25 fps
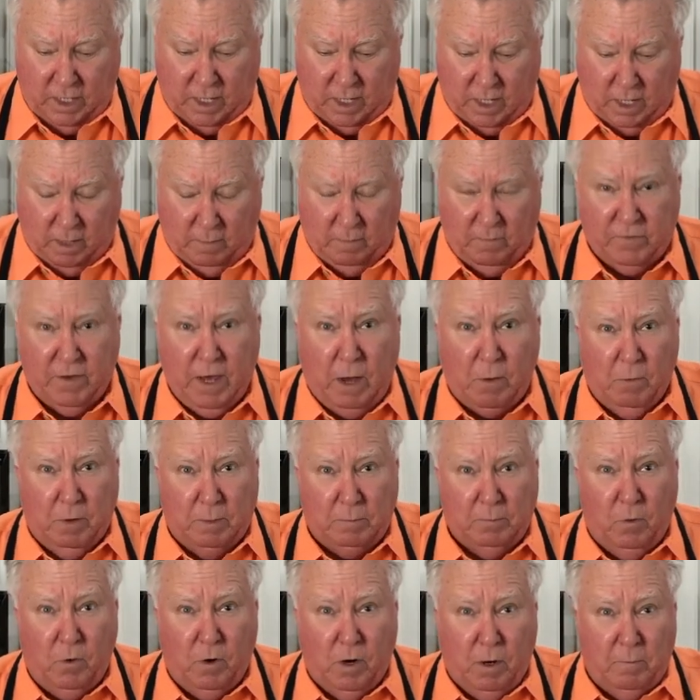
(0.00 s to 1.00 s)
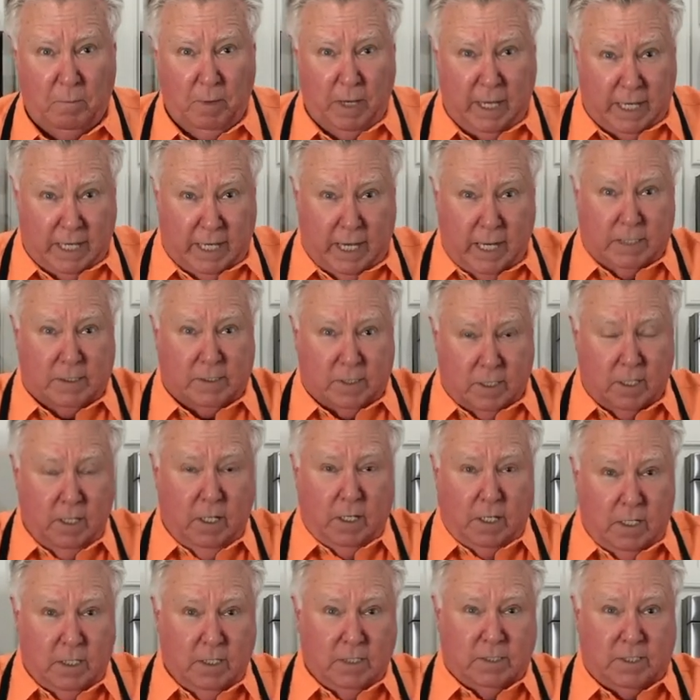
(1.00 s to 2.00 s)
Um, if y'all want more of me, hit the
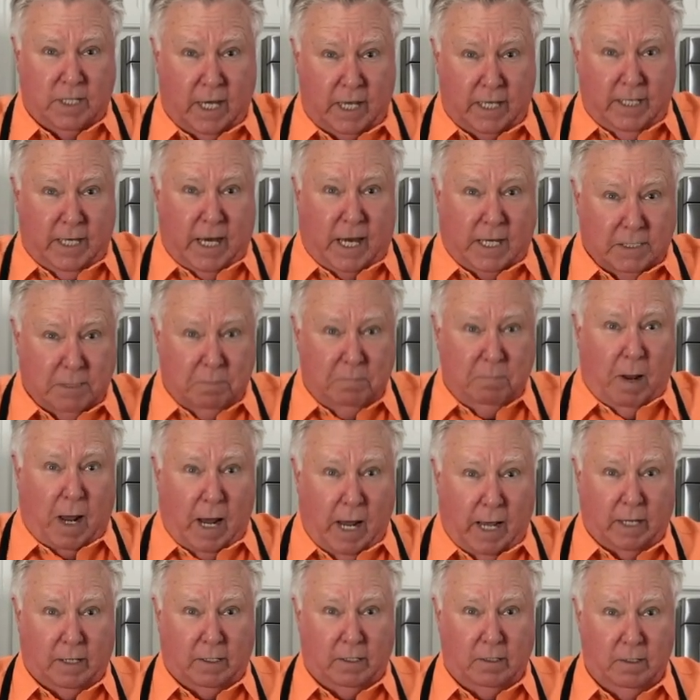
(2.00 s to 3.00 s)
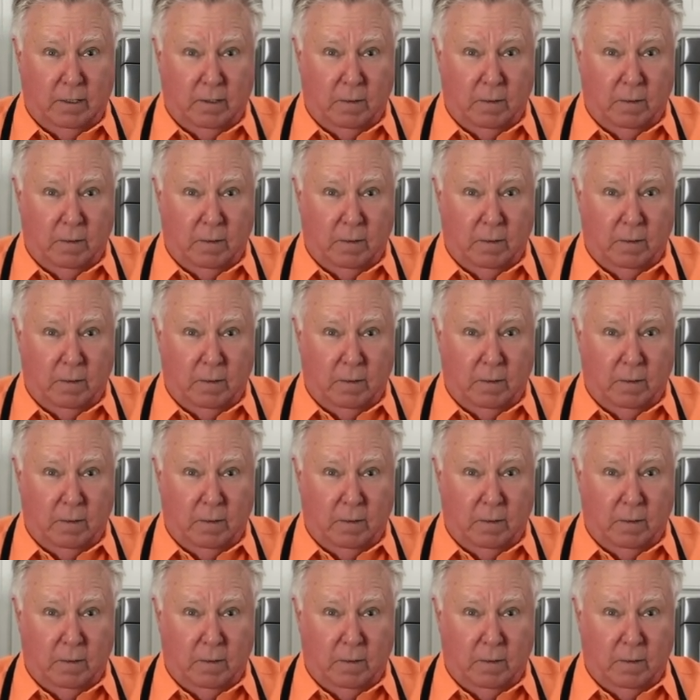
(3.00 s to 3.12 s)
say yes, Mike,